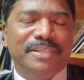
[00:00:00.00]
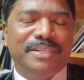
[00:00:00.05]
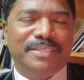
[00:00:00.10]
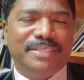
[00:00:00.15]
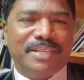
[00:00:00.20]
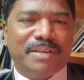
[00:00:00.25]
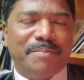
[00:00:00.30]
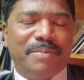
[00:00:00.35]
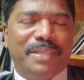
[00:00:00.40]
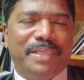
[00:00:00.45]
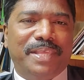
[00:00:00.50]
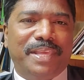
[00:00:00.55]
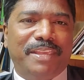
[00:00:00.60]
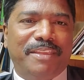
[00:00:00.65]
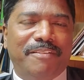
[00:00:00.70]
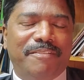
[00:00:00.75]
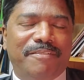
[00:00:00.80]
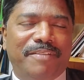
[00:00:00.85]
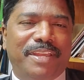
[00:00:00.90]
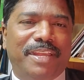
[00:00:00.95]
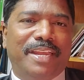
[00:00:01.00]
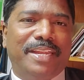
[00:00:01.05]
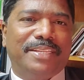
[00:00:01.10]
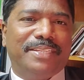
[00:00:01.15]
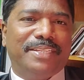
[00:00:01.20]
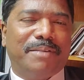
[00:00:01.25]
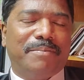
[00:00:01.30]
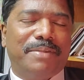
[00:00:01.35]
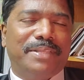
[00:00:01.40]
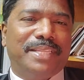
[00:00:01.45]
some in the evening, and
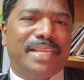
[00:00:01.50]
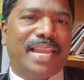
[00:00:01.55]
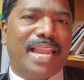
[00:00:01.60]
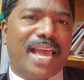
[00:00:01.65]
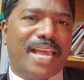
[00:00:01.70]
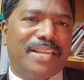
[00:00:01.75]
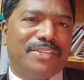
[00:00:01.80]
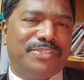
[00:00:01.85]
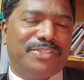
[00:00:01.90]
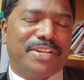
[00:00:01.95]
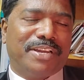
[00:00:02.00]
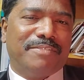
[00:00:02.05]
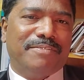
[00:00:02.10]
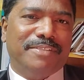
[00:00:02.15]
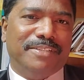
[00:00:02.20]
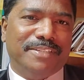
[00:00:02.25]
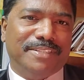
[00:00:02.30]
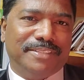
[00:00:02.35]
some in the last hour.